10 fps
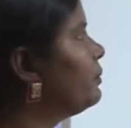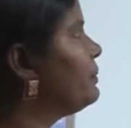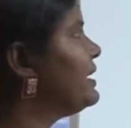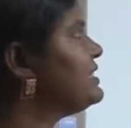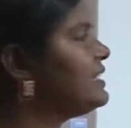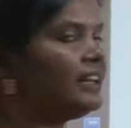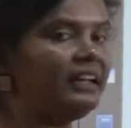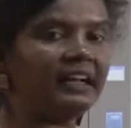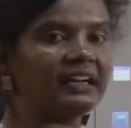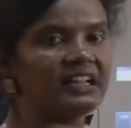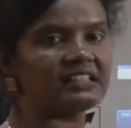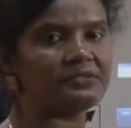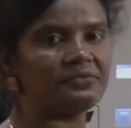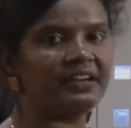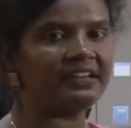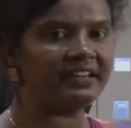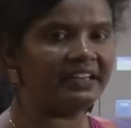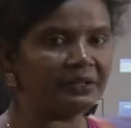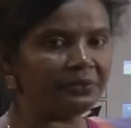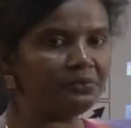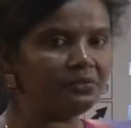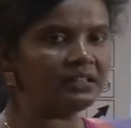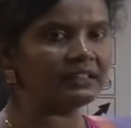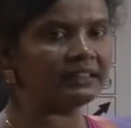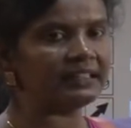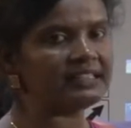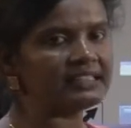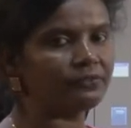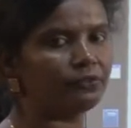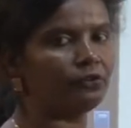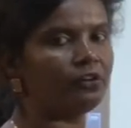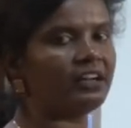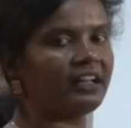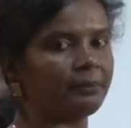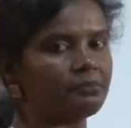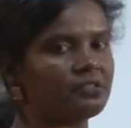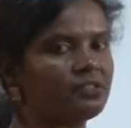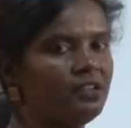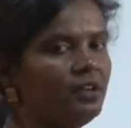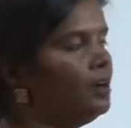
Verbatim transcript: basically classified into these four types.